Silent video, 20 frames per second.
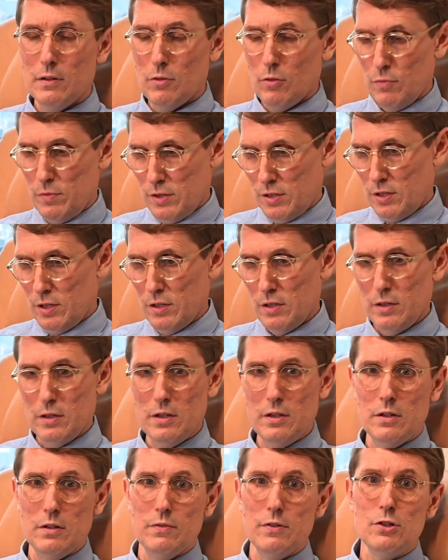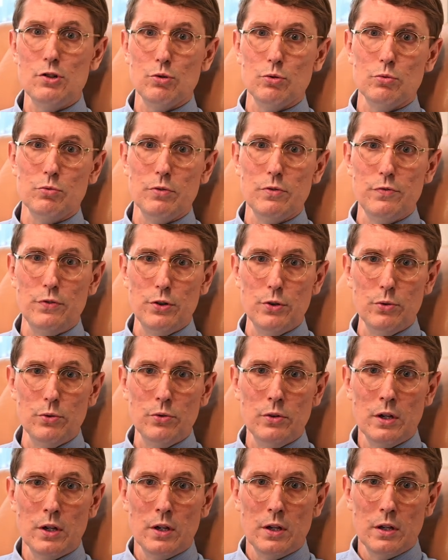obviously individual review
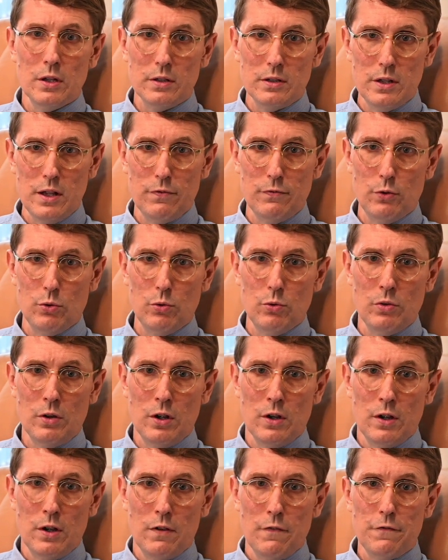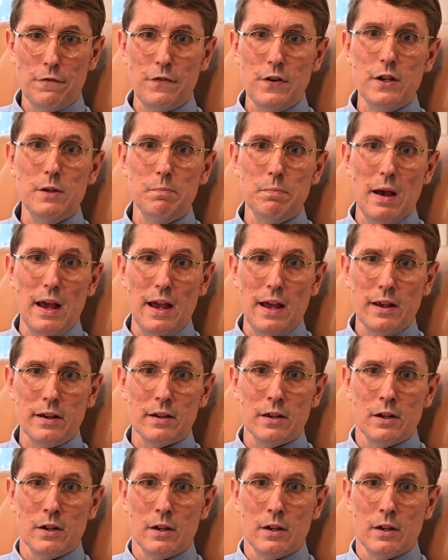level feedback